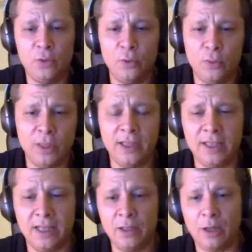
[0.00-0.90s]
to any
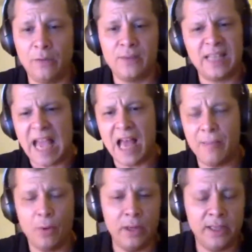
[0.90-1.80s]
kind of
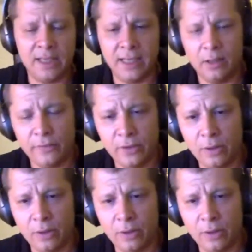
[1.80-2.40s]
scam or any kind of,